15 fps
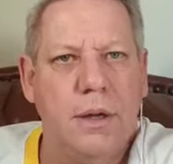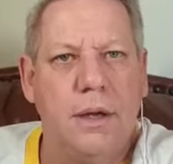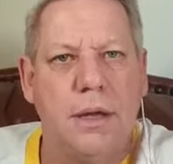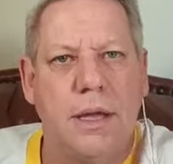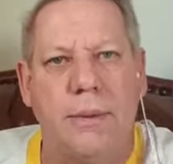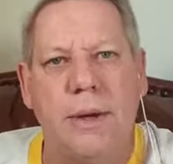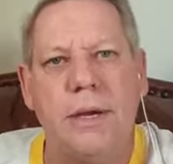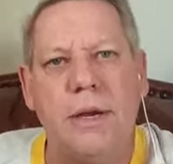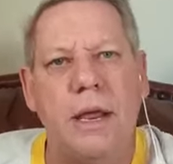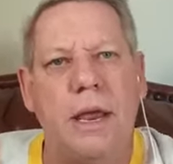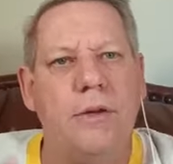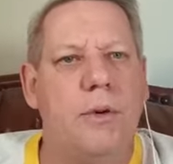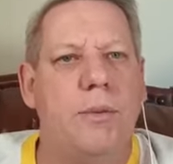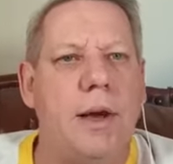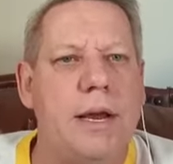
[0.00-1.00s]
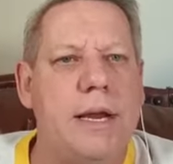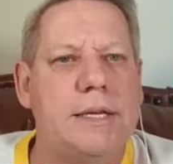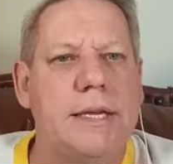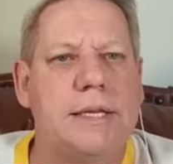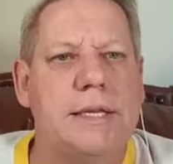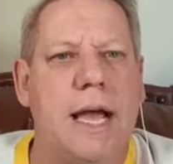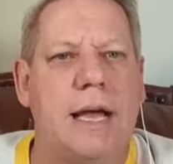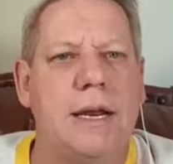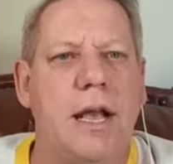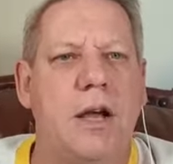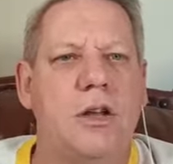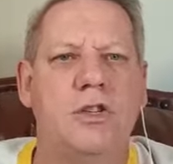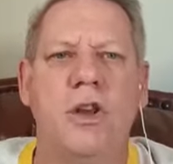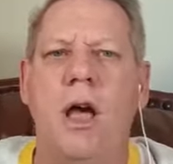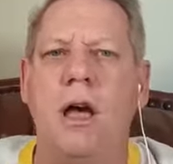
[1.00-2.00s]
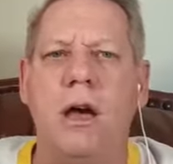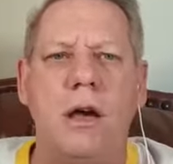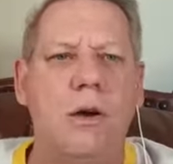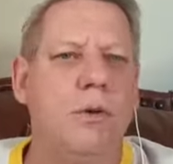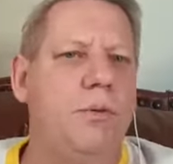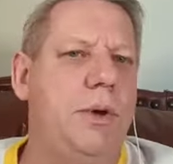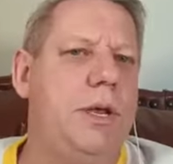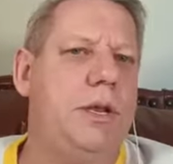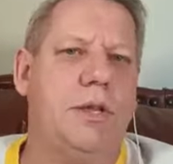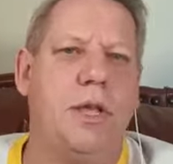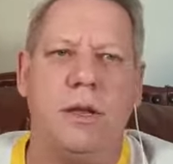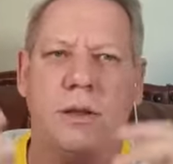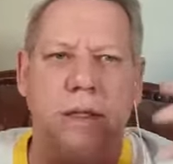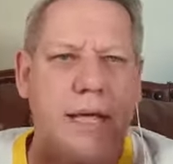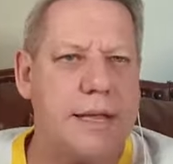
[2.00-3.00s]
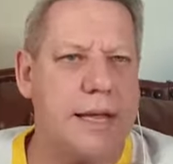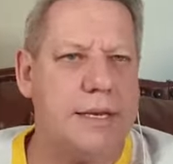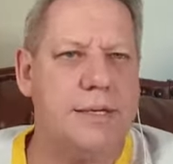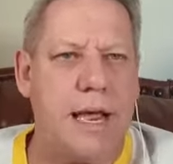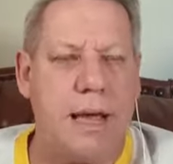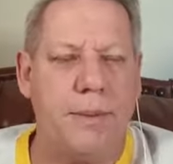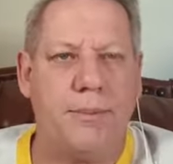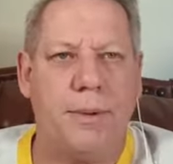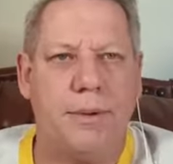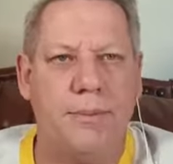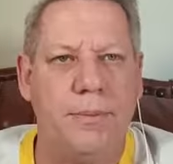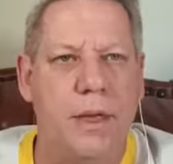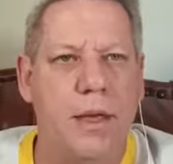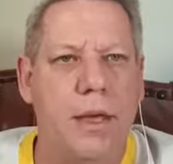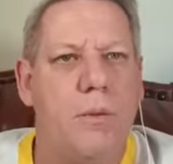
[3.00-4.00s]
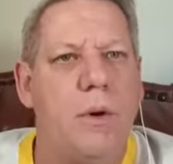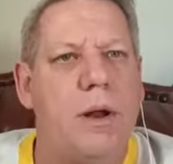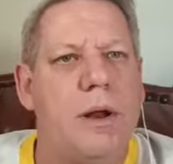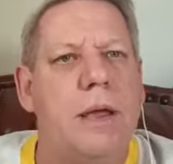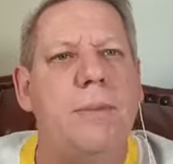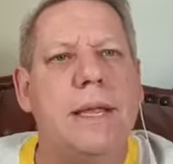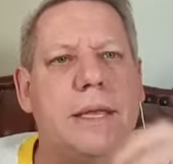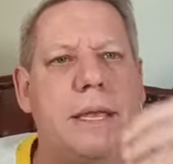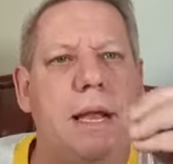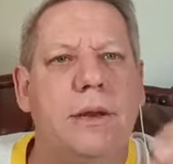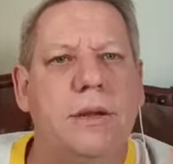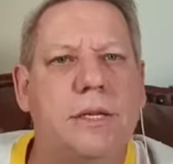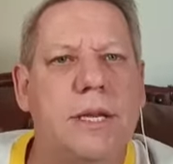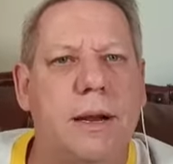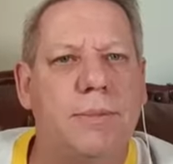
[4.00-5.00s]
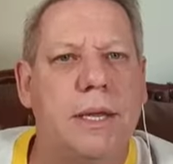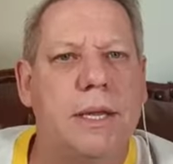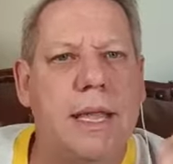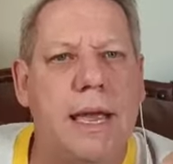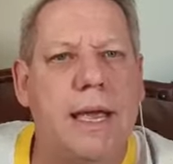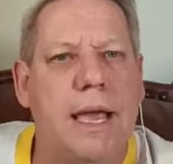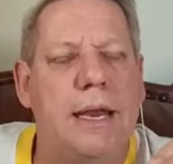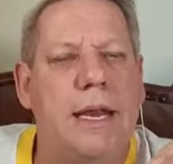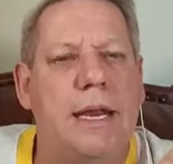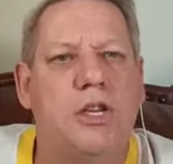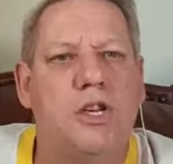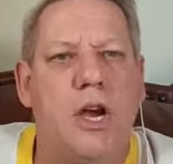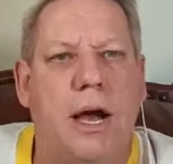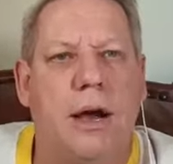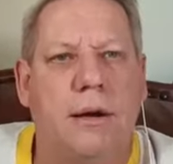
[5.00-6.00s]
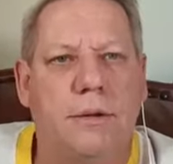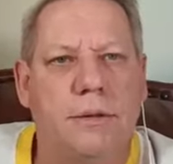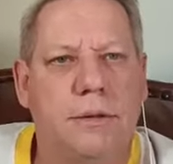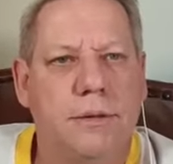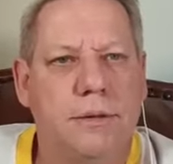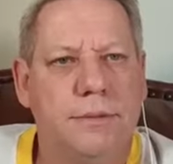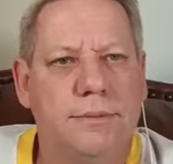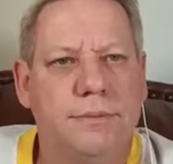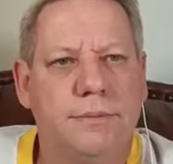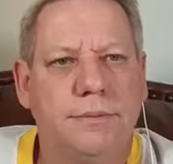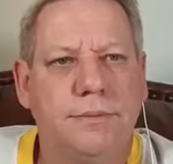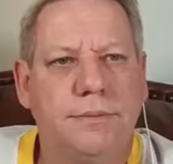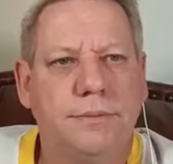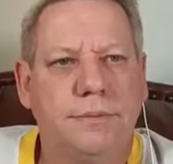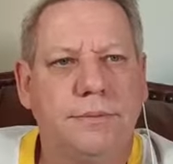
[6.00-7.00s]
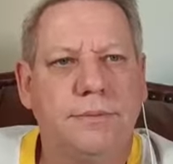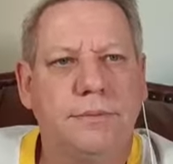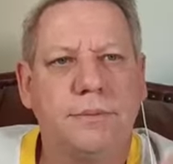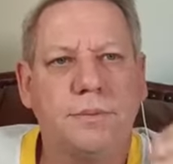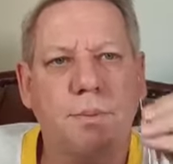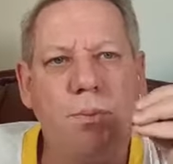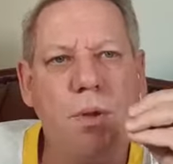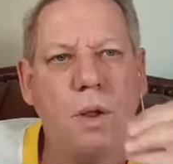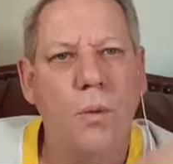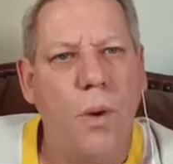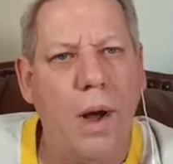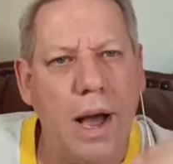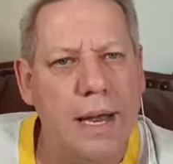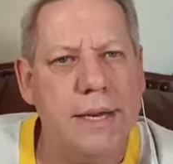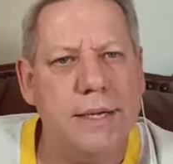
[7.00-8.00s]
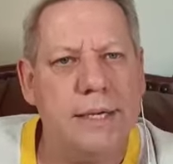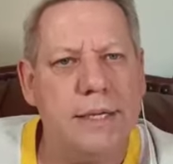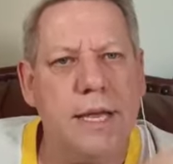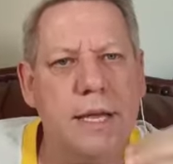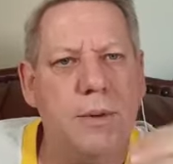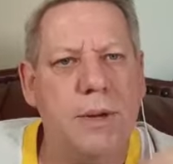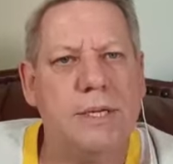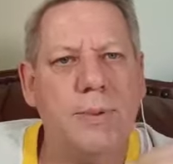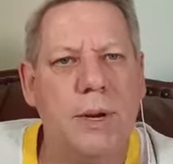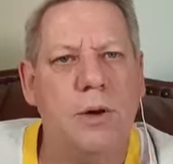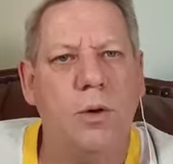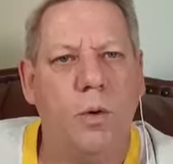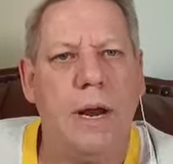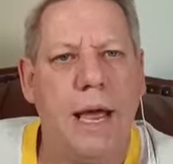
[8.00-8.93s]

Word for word: Go on, everybody sits down and goes, no, we, that doesn't happen. Well, let me tell you something. Take any child. Why is it that we spend all